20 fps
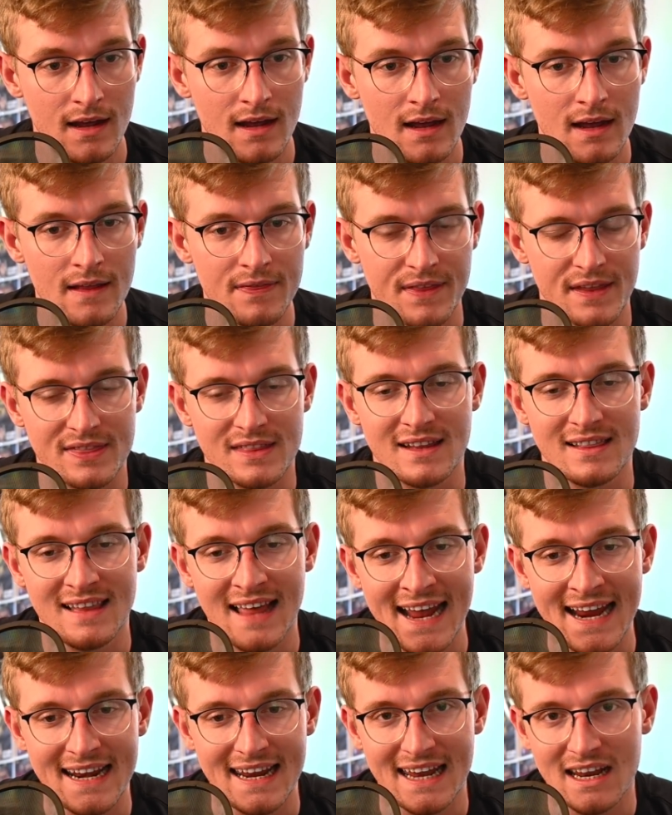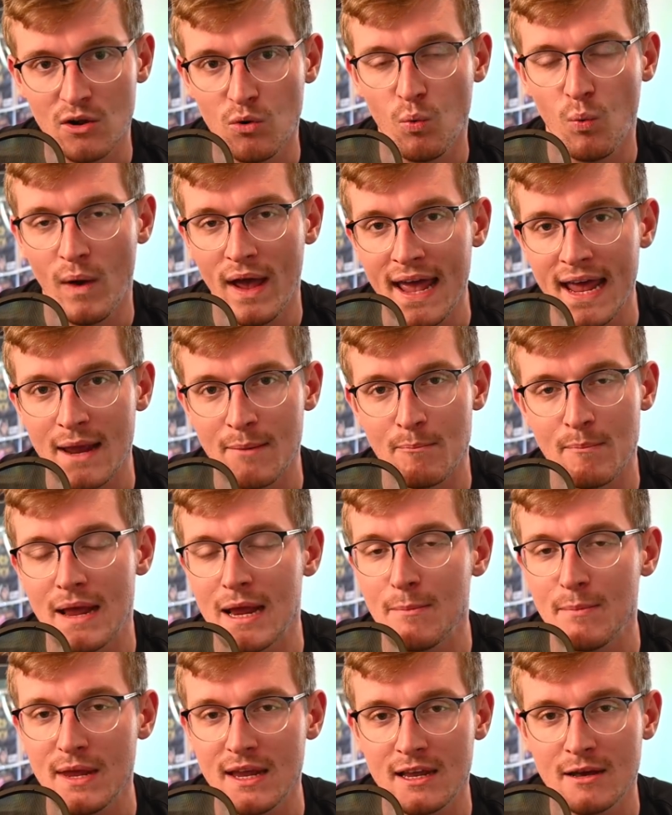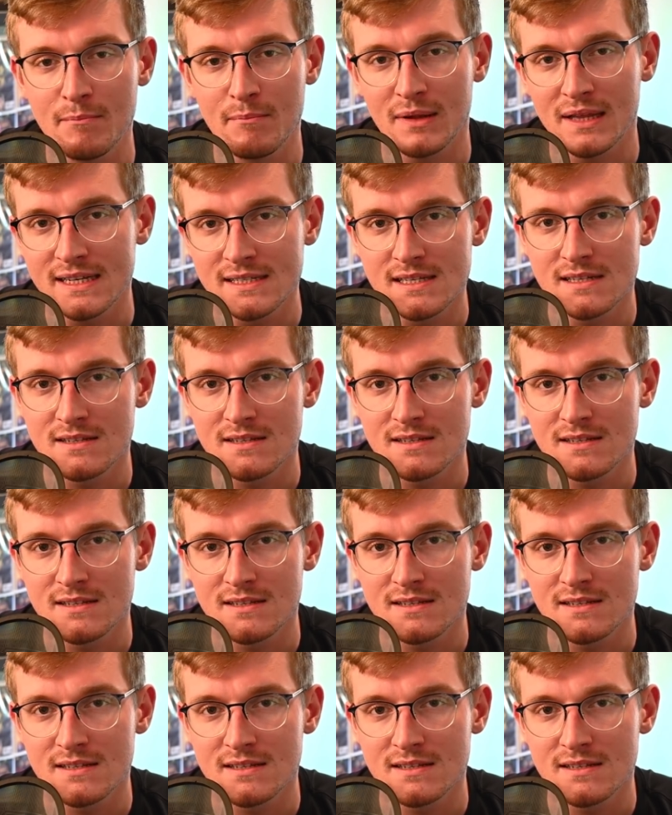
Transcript: the light in a way may be complicit